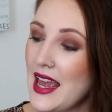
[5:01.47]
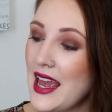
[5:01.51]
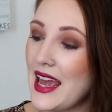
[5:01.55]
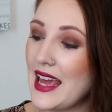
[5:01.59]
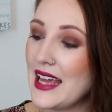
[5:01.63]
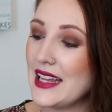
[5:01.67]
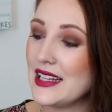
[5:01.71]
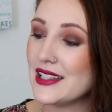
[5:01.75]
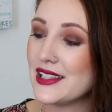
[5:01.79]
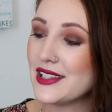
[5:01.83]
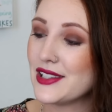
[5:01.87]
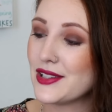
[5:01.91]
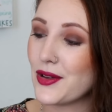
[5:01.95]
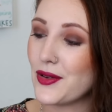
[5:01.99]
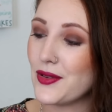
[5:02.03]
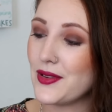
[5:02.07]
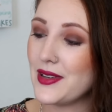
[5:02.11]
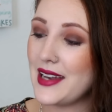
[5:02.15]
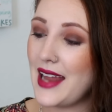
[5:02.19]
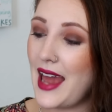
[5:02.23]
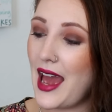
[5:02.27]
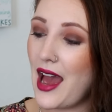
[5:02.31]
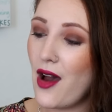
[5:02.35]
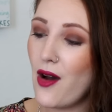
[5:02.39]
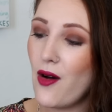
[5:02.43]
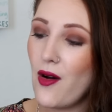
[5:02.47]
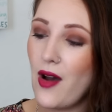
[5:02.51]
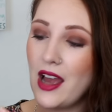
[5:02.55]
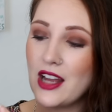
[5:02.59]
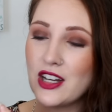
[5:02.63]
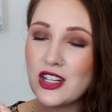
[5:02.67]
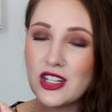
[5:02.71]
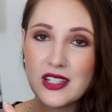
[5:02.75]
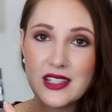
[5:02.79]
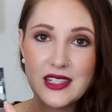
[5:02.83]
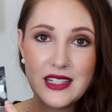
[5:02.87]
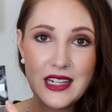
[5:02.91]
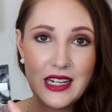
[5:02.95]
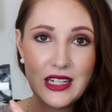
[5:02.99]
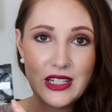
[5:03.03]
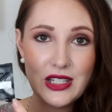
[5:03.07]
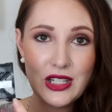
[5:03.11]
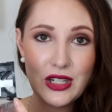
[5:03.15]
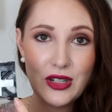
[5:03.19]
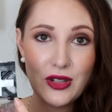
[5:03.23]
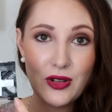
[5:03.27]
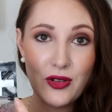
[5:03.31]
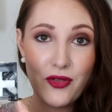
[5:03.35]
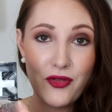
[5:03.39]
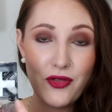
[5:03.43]
And so now I just need
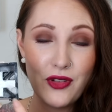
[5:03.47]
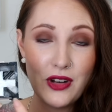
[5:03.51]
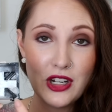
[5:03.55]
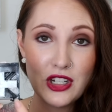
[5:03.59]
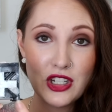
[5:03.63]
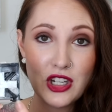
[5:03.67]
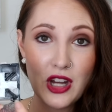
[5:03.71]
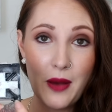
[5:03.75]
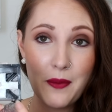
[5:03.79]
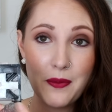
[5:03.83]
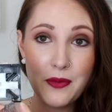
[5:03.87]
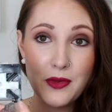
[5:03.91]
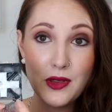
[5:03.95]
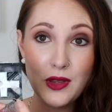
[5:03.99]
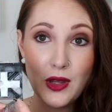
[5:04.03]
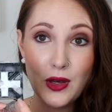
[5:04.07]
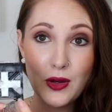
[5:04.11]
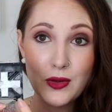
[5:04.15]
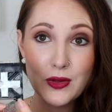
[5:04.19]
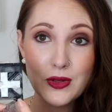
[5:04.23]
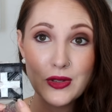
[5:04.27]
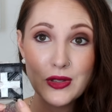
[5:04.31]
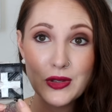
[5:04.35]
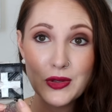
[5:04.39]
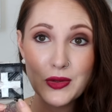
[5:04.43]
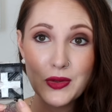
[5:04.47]
to finish up those